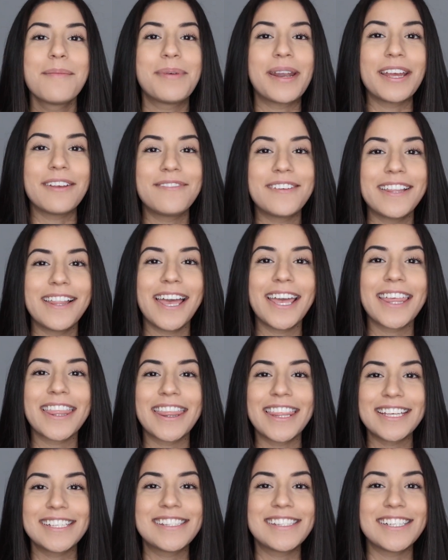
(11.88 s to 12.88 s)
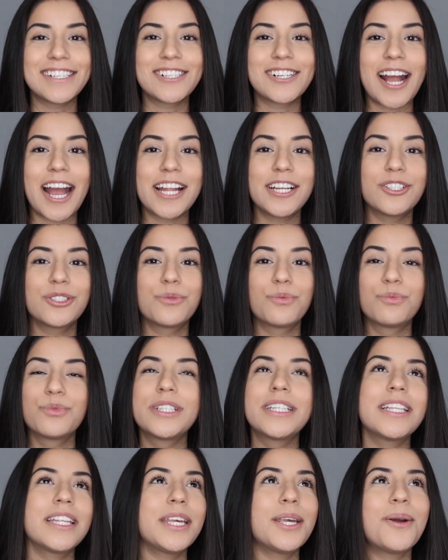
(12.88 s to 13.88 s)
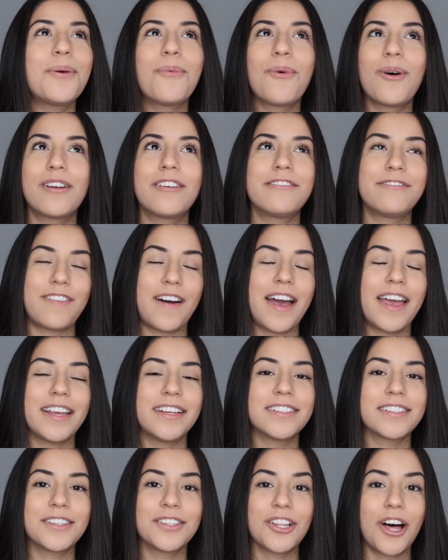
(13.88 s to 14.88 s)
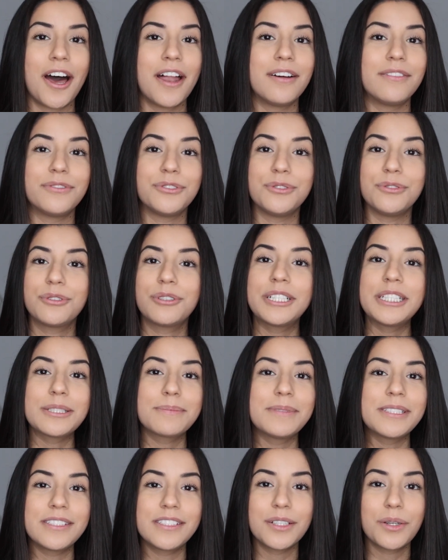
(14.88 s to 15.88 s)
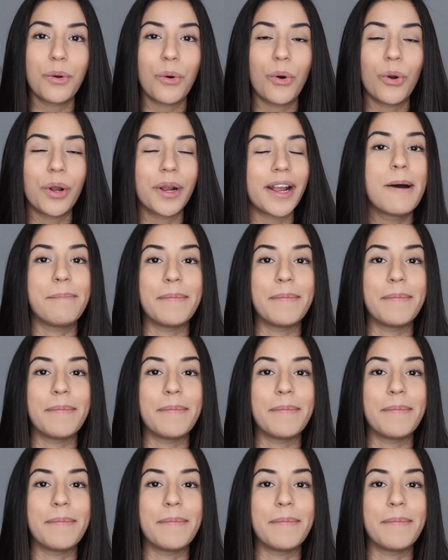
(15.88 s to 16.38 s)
but I feel like this year I just really want to find a lot of new Christmas decor.